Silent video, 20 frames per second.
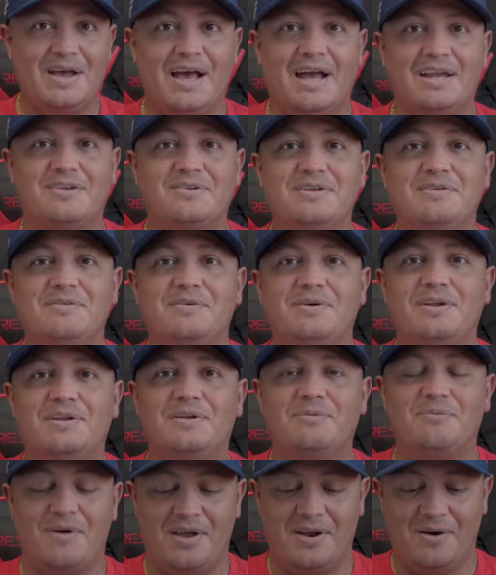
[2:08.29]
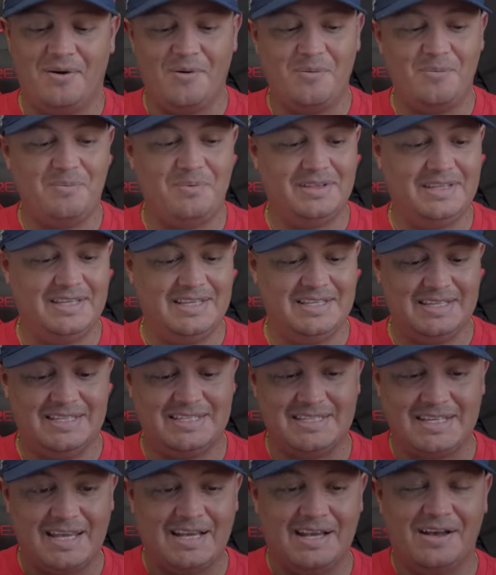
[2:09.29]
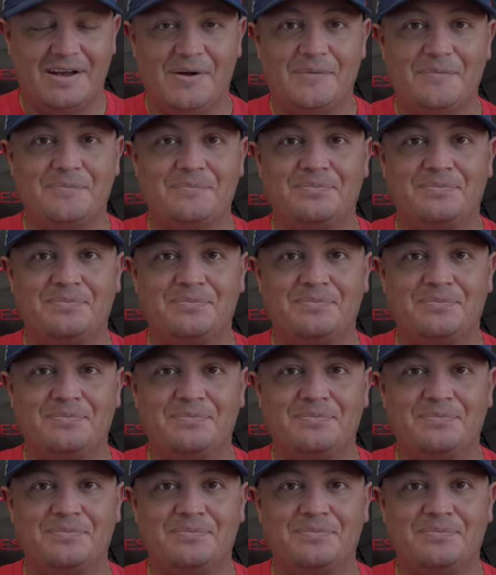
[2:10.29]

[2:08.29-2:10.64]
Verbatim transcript: I don't even want to open these. It's like a